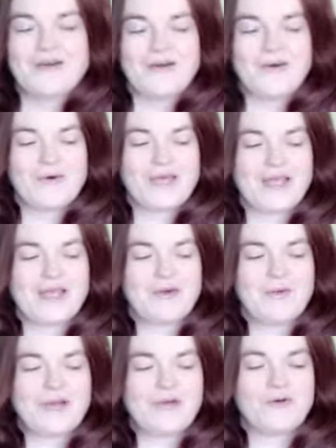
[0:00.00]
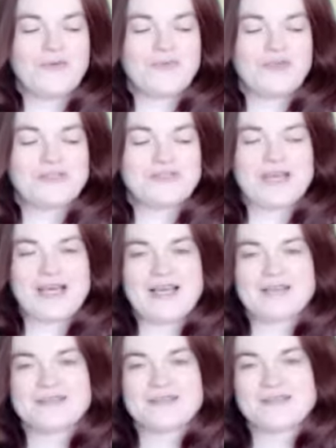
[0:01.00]
Okay, we open our
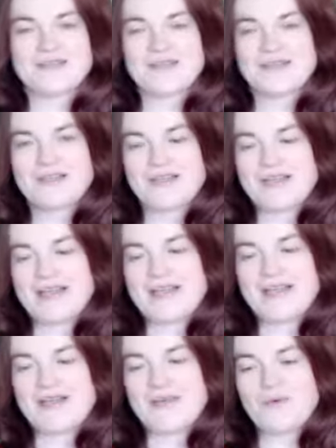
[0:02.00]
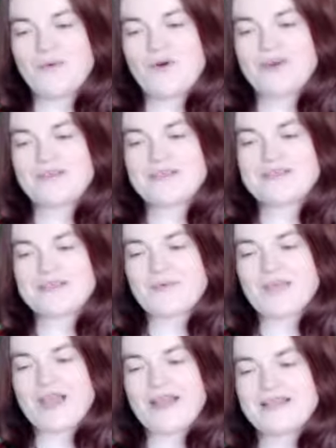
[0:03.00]
task. What are the
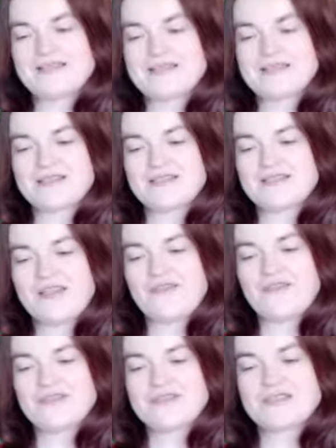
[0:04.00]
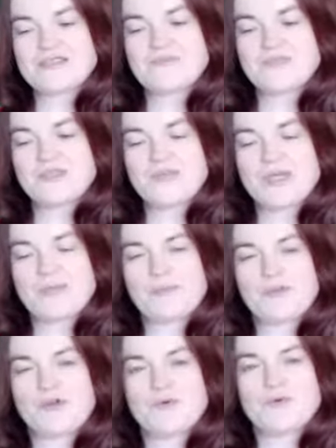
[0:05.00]
similarities and differences between
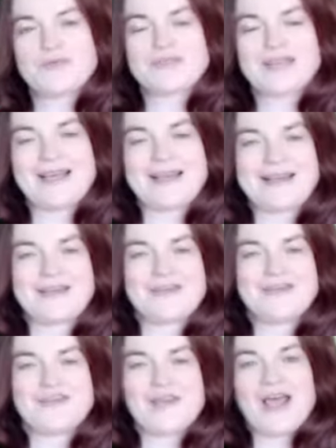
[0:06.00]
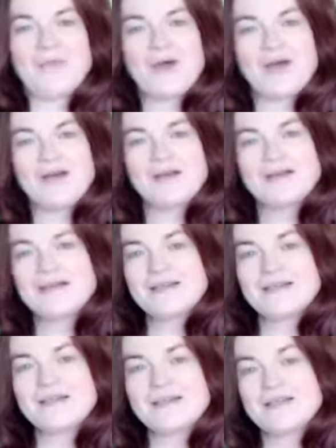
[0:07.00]
prose and drama?
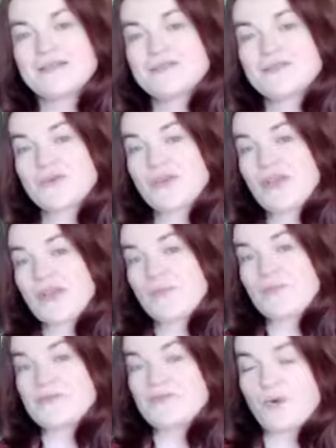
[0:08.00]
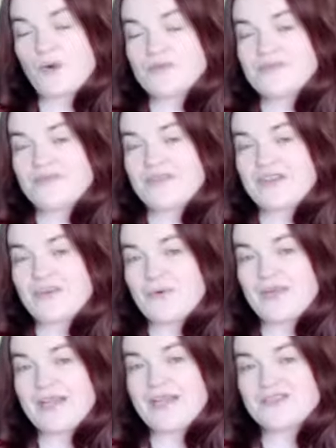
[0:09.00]
So you could just pause the video
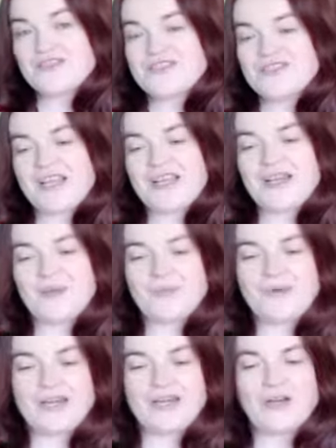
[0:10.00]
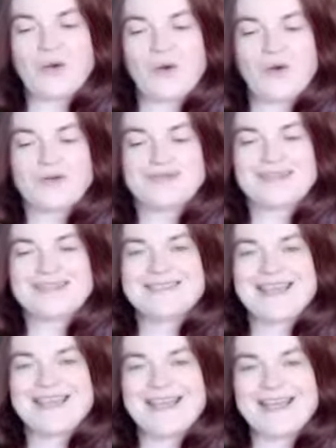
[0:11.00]
here just to get your brain cogs a
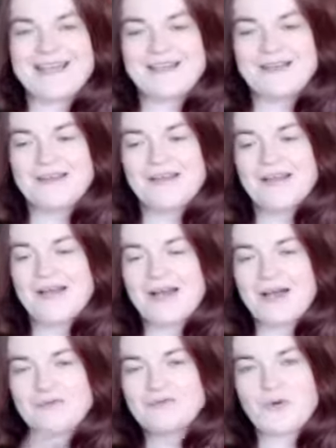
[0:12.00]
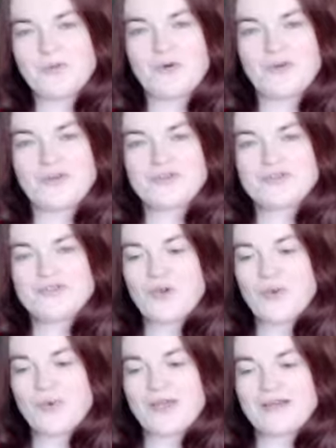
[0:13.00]
ticking. I'll not bother
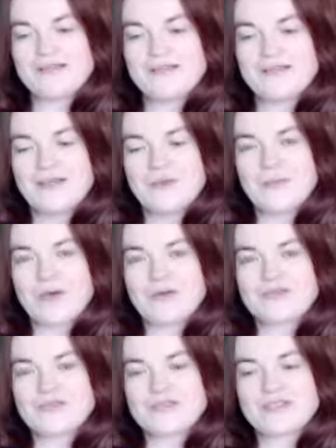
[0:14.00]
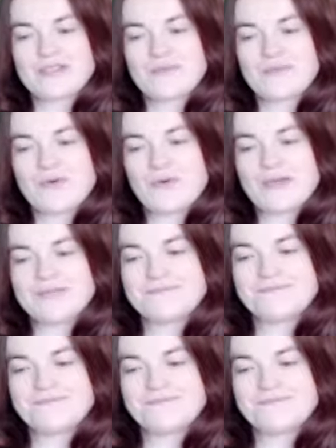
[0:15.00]
stopping, but I'll just keep going.